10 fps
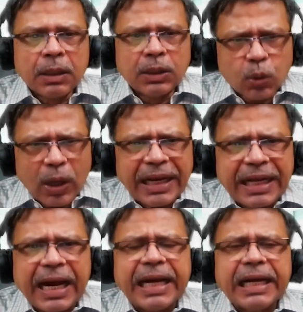12
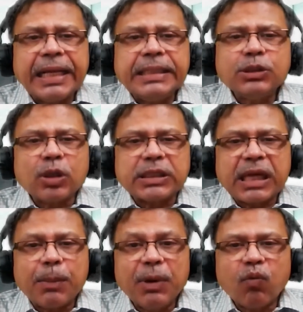guidelines to
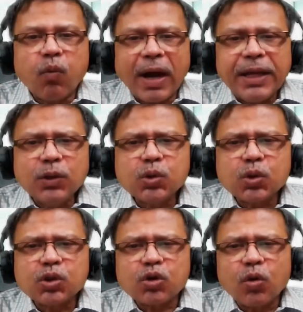examine why you so
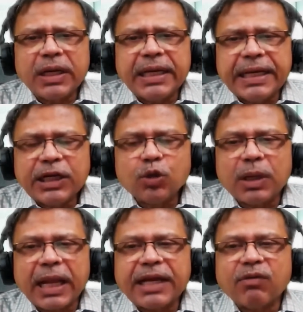strongly need to be
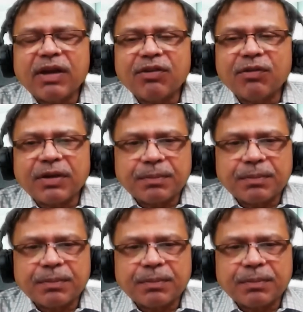liked by everyone.